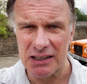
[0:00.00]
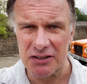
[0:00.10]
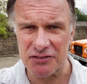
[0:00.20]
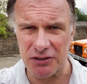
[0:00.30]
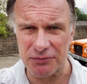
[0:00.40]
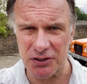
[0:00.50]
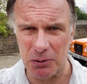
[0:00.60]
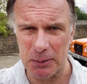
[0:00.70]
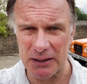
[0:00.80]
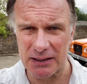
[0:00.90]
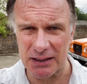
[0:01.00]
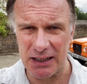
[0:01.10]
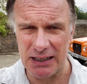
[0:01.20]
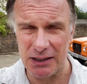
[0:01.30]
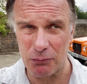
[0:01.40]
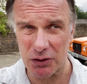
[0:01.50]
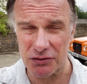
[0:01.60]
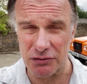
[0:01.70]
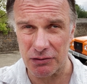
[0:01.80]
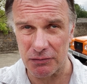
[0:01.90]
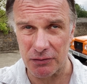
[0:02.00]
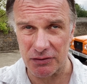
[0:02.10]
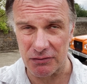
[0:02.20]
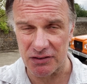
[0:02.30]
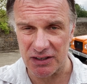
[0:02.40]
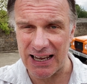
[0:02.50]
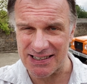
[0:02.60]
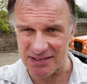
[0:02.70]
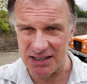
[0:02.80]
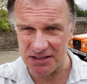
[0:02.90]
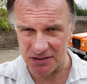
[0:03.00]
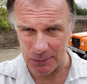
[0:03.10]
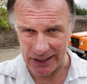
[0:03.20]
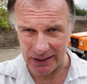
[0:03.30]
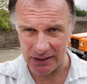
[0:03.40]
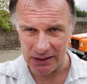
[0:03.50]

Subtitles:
soft top in 8-seater spec.